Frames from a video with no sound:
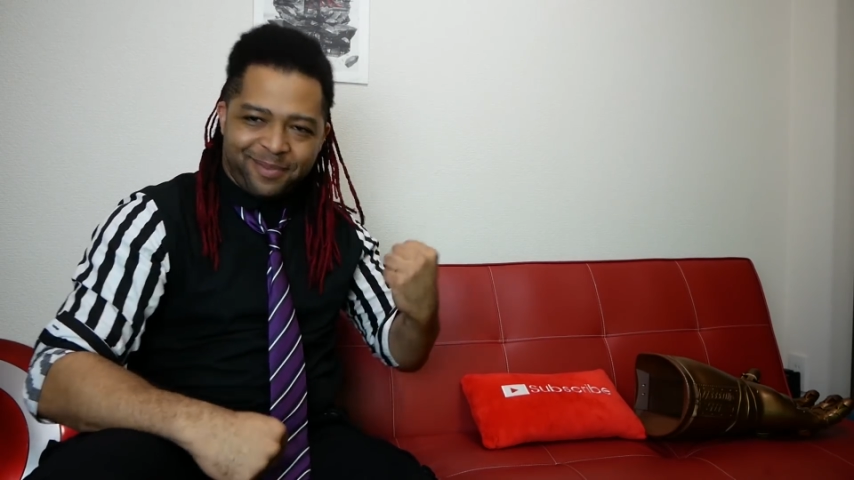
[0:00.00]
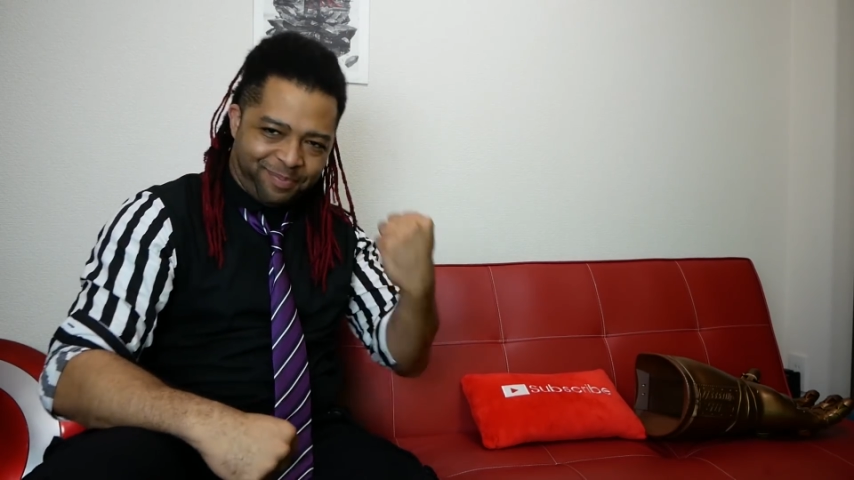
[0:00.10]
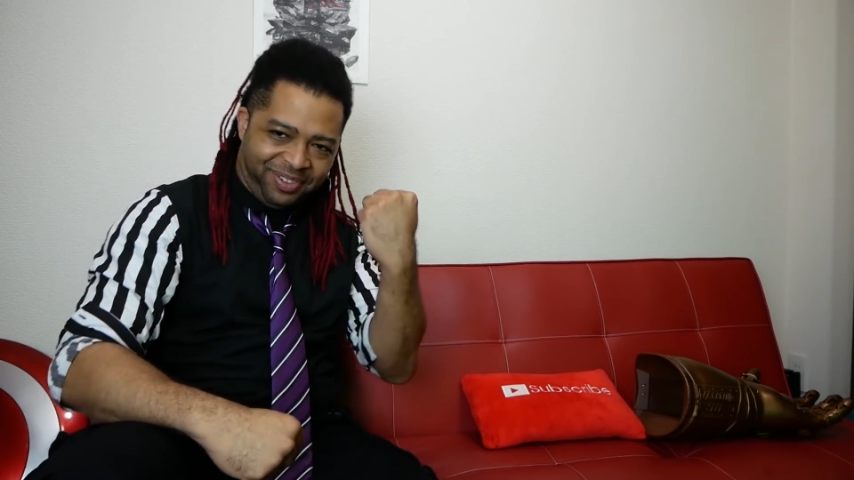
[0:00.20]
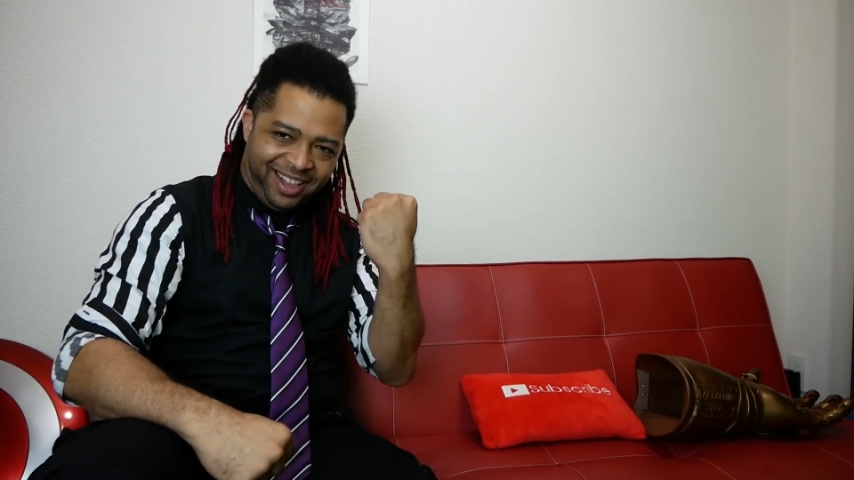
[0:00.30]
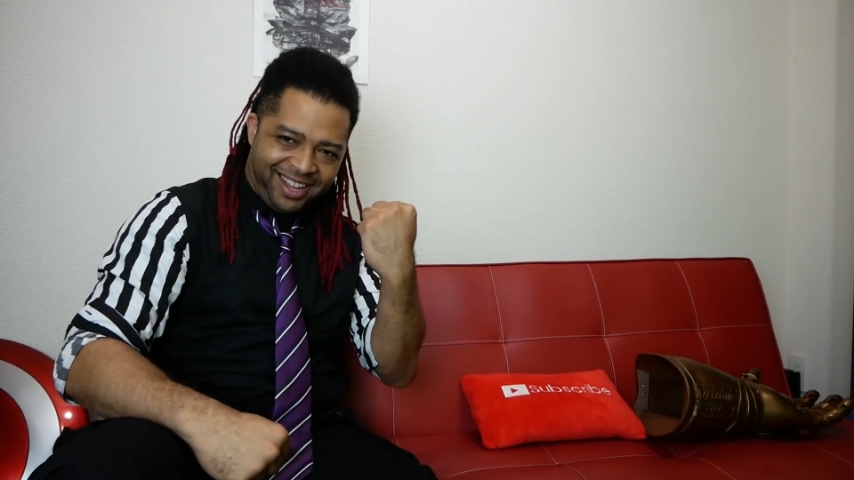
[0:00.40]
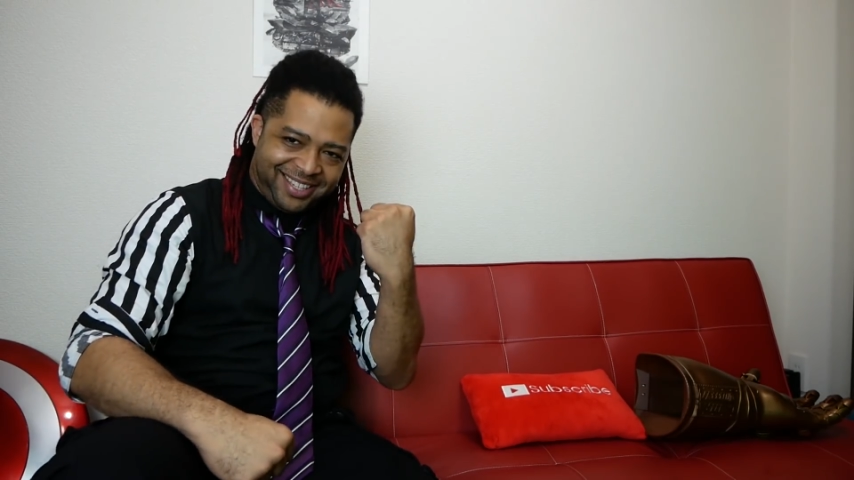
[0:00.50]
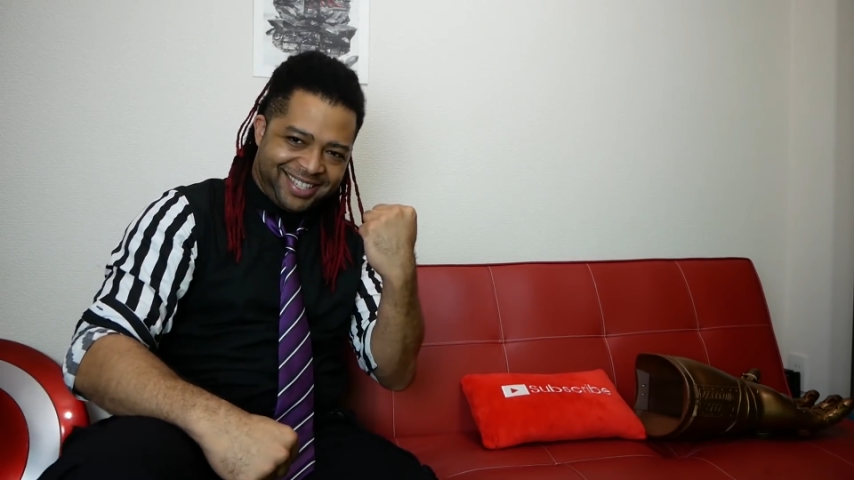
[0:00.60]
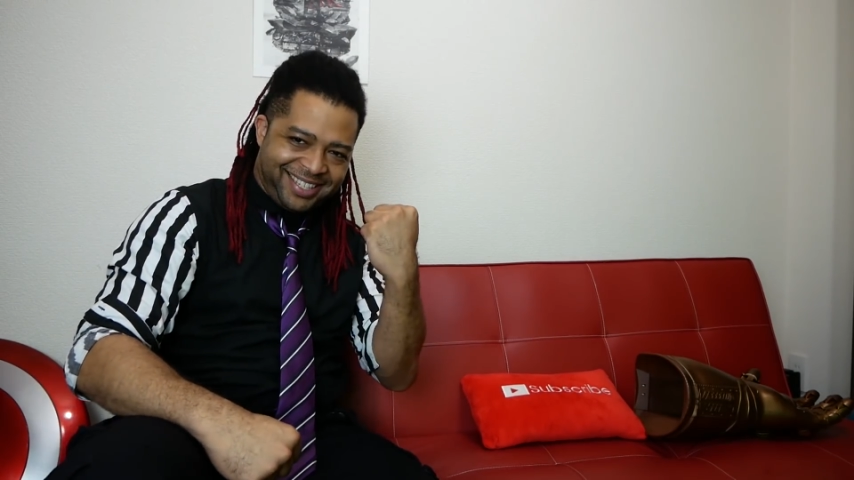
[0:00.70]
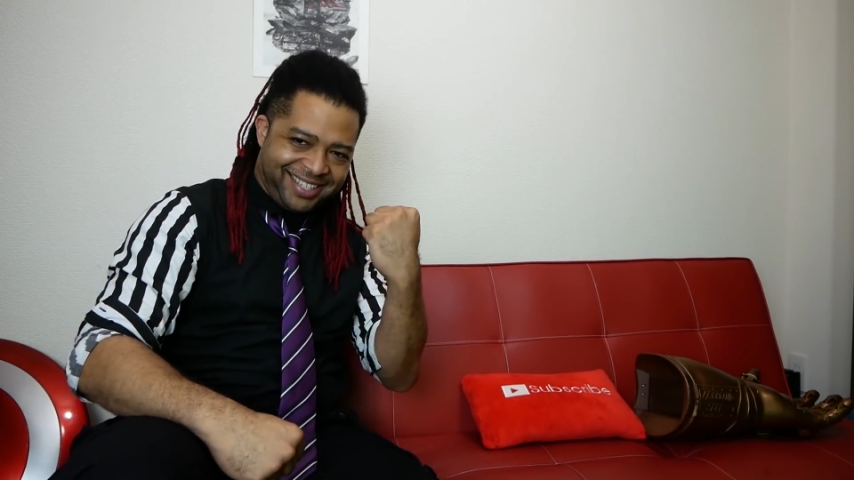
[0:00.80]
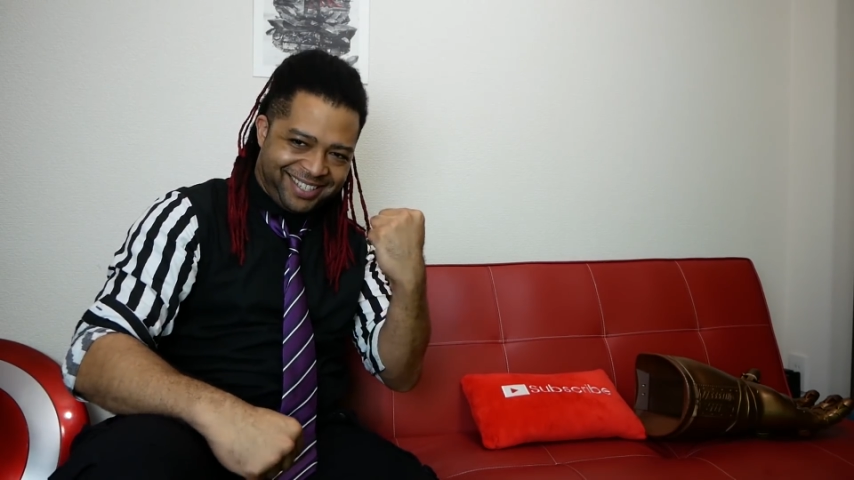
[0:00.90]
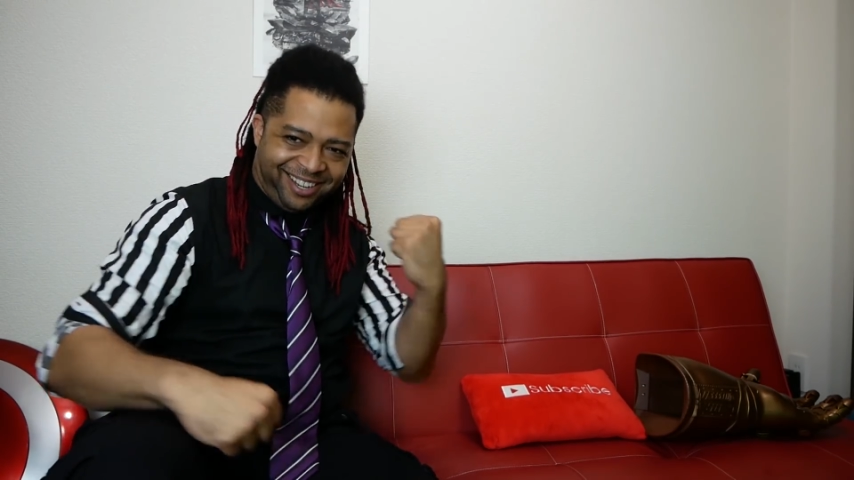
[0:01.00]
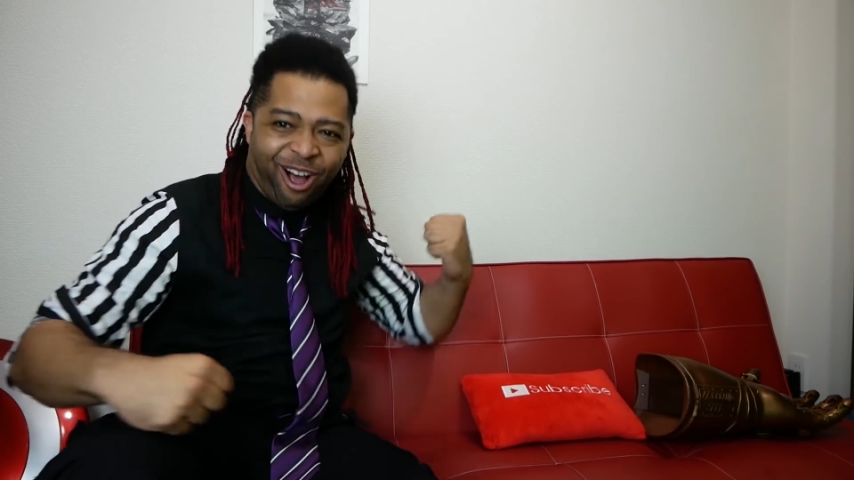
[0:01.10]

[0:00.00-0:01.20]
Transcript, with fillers: Plus,